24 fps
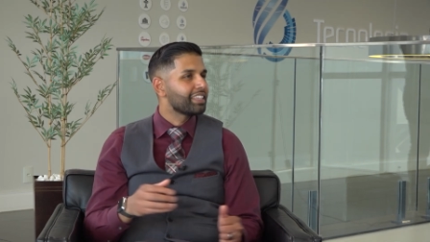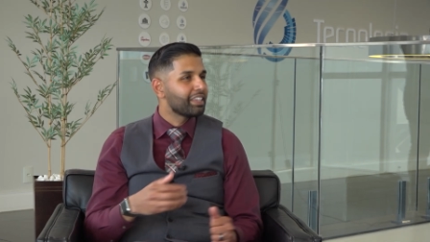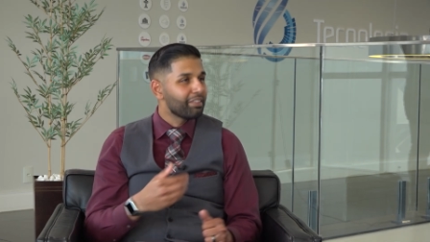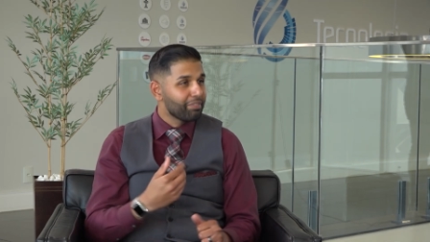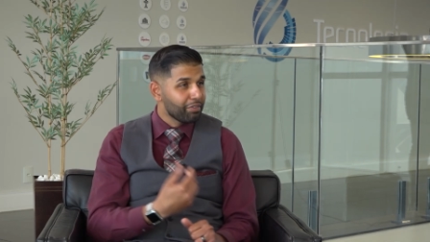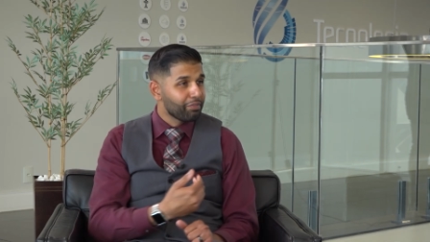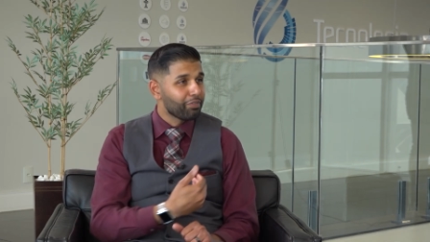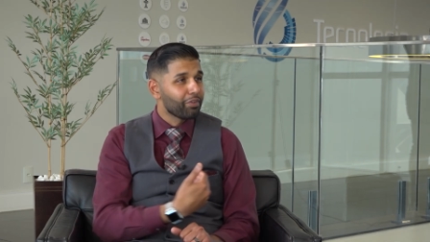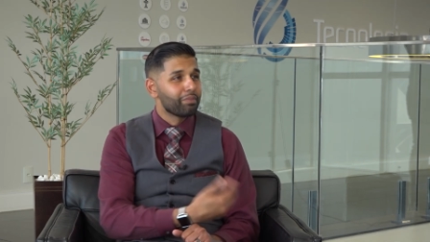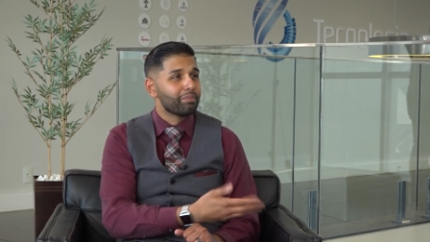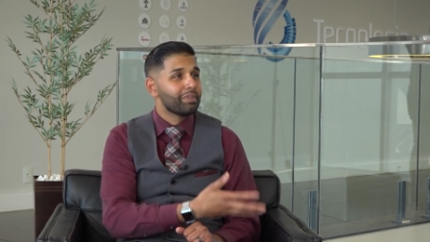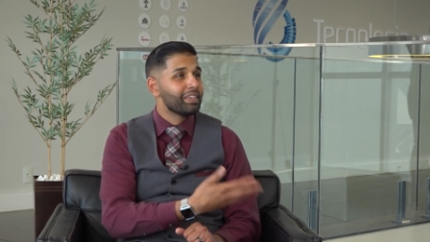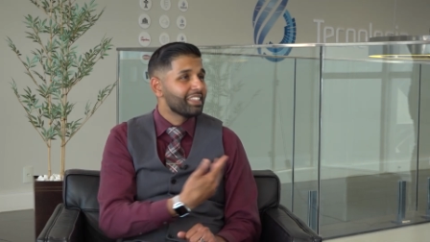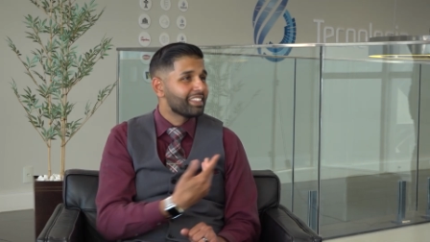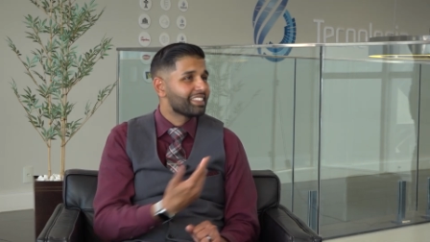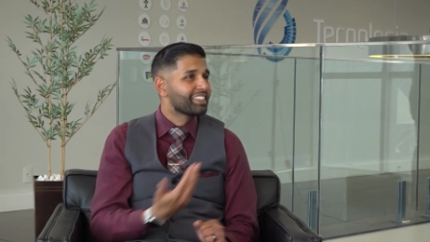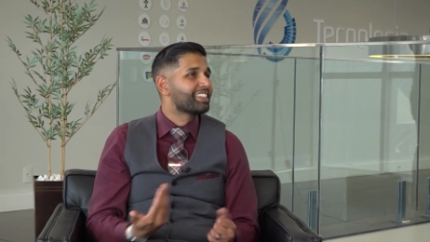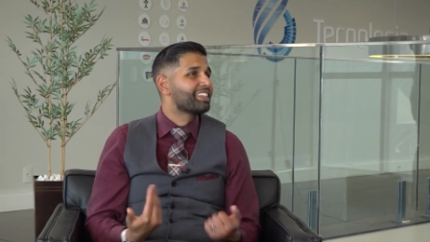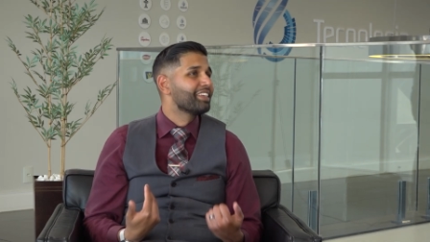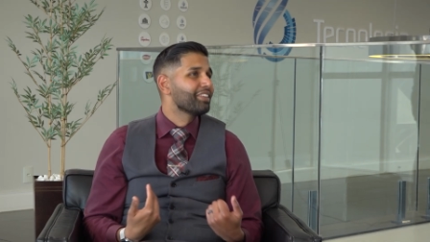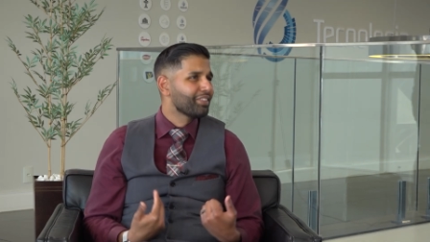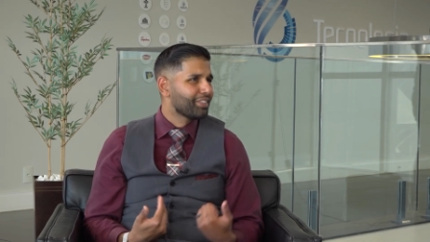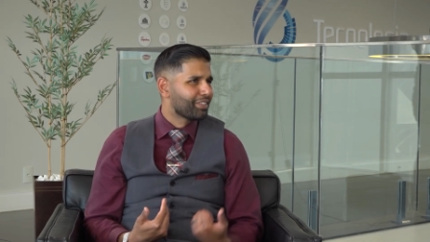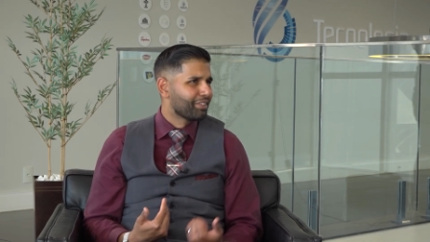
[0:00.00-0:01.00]
Even for me, it's
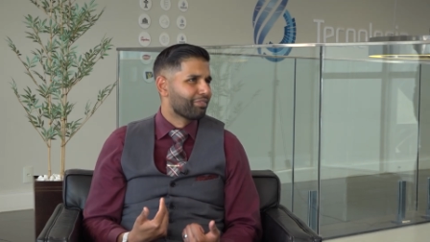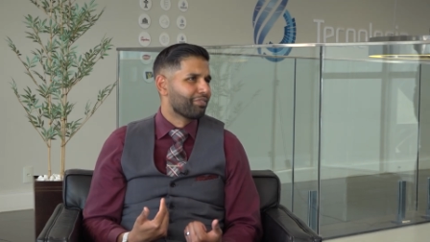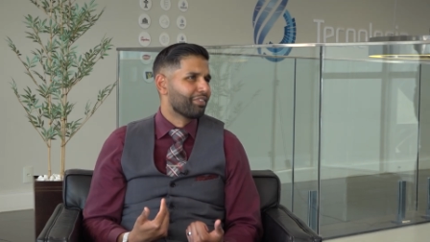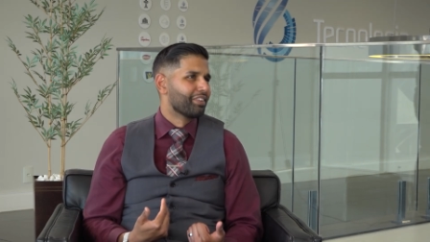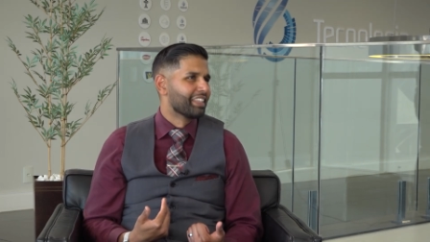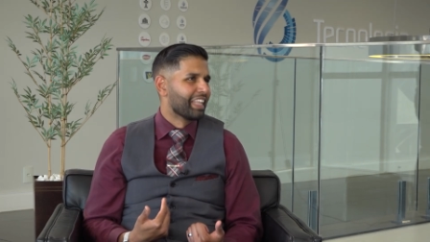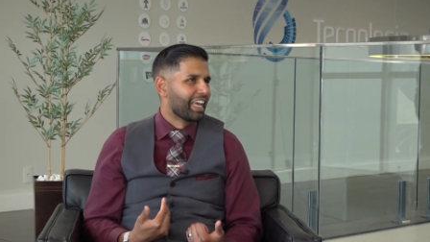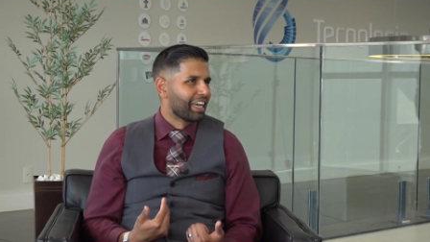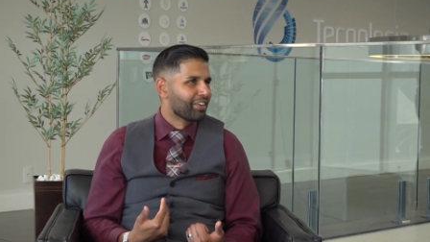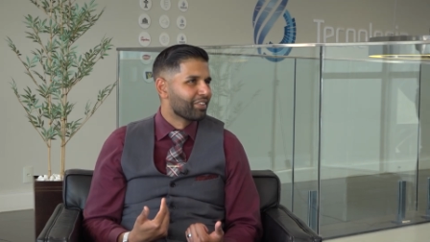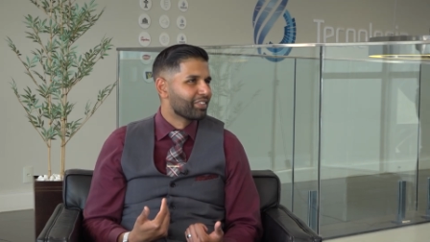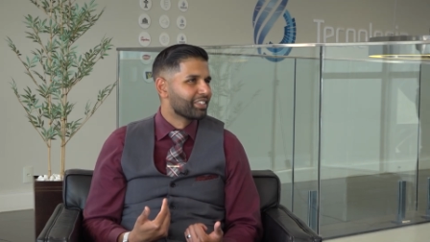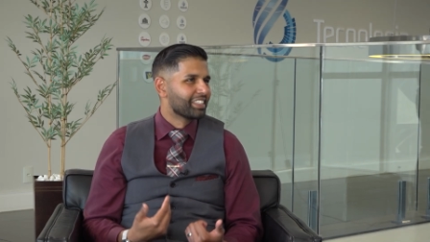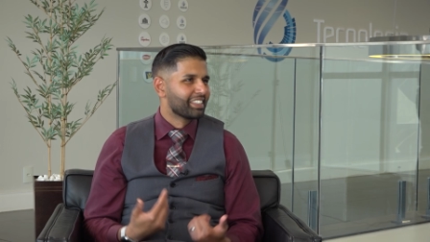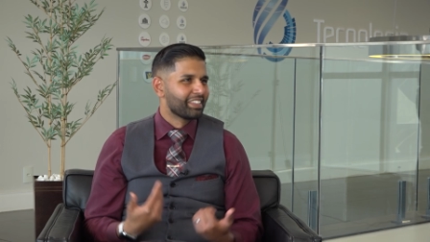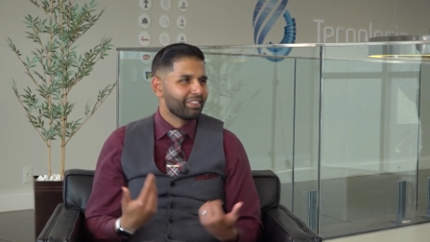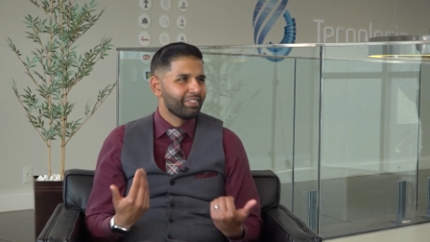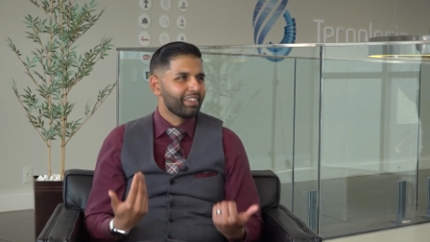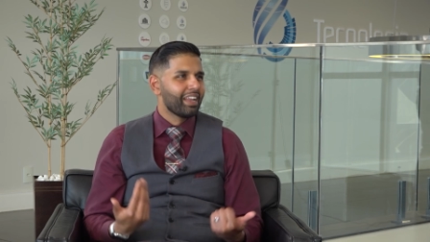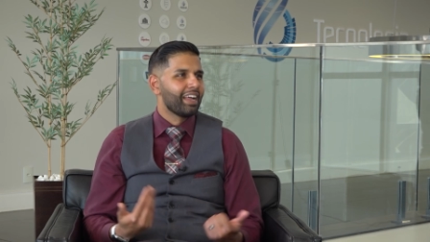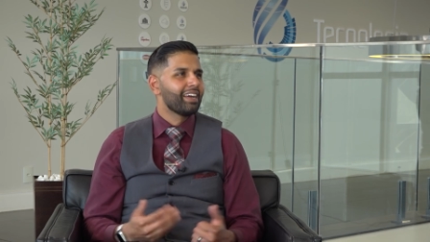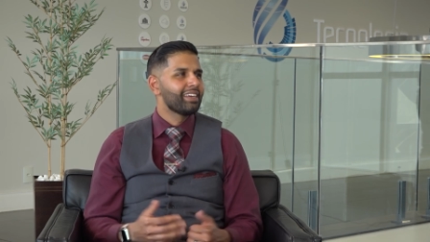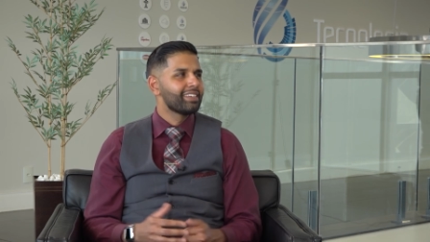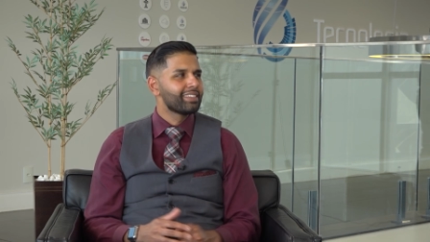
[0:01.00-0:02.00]
still different languages.
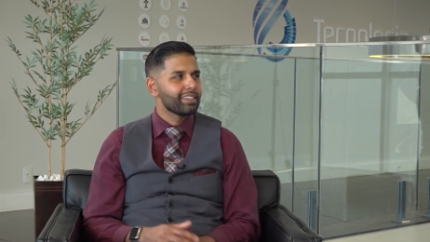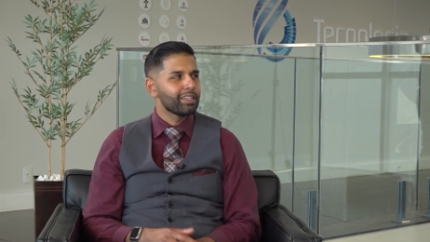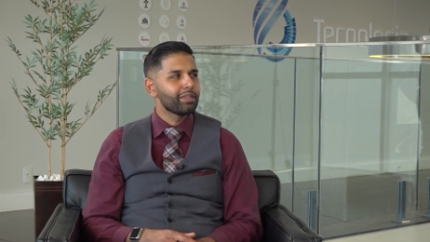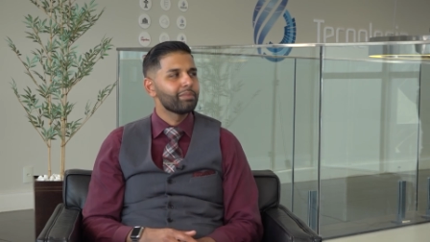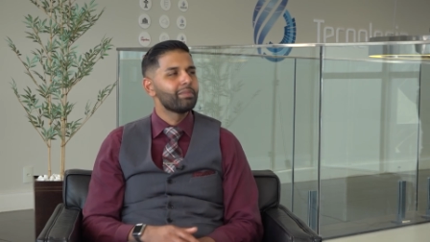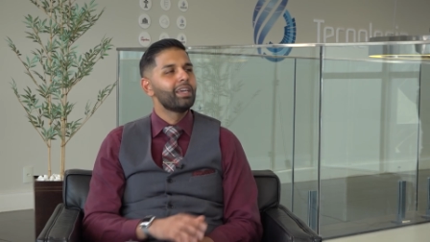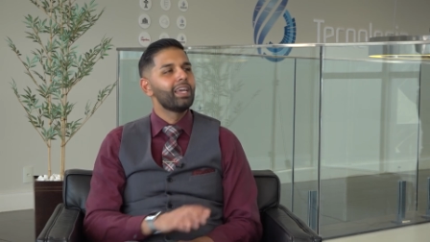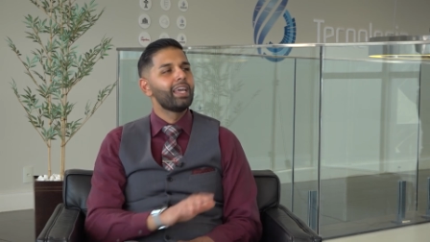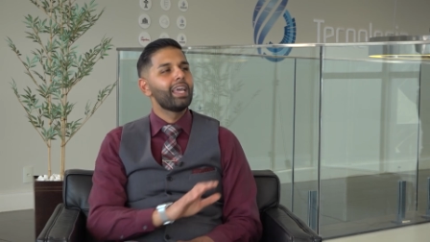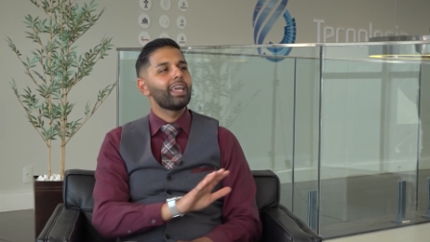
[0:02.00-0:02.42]
Even I tell them,